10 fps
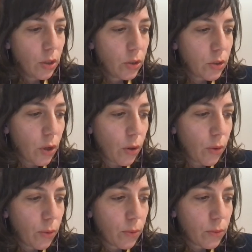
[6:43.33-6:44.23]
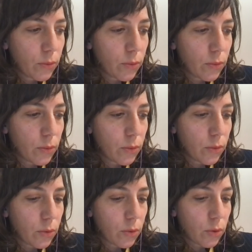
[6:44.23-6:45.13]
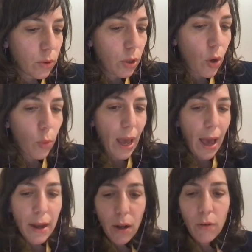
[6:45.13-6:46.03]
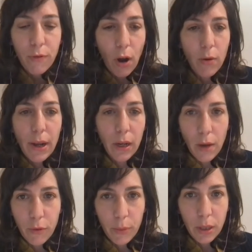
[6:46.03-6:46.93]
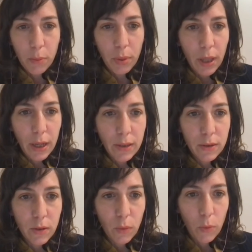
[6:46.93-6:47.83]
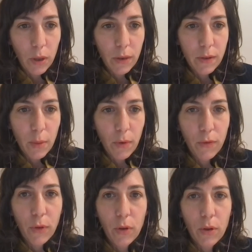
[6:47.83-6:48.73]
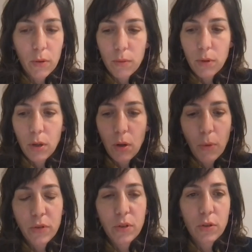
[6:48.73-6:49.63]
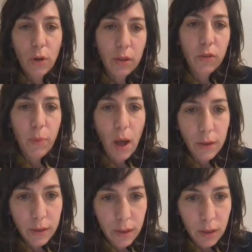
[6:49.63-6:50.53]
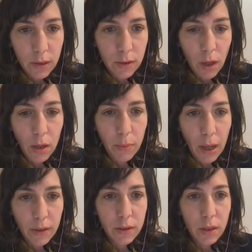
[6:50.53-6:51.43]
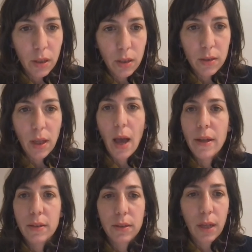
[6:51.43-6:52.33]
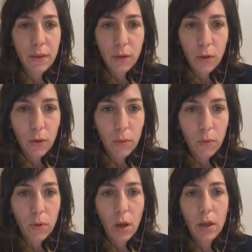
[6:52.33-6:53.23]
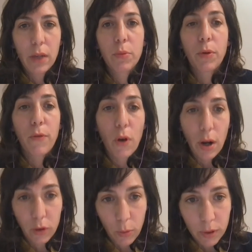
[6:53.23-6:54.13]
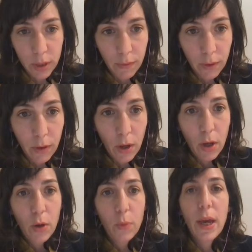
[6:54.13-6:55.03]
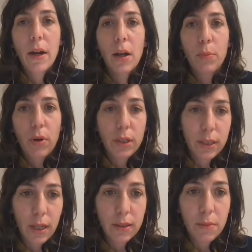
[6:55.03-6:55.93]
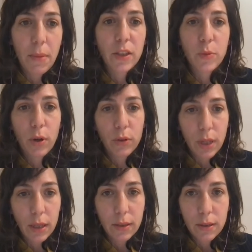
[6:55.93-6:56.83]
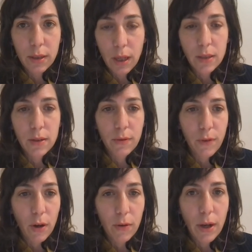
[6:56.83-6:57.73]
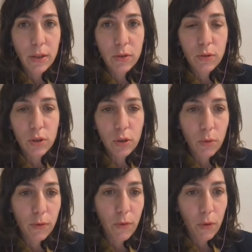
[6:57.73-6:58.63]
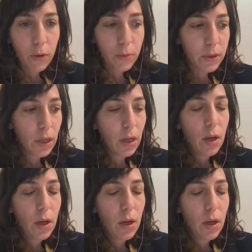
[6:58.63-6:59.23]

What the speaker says: So, you know, we had a far-right government in place with some of the, most destructive policies on Palestinians, the highest death toll, even before October 7th. We had unprecedented mass protests against the far-right judicial reforms